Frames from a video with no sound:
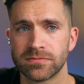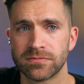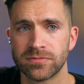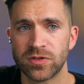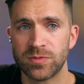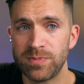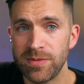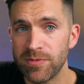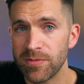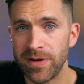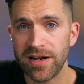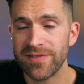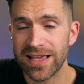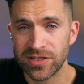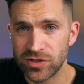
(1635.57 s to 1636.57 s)
Just be
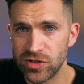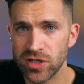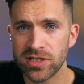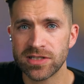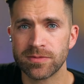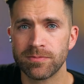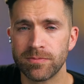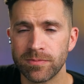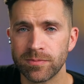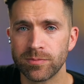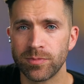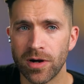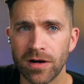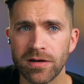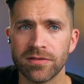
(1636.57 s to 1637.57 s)
prepared. That's just
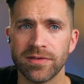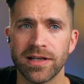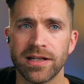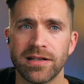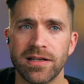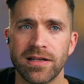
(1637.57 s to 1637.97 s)
part of it.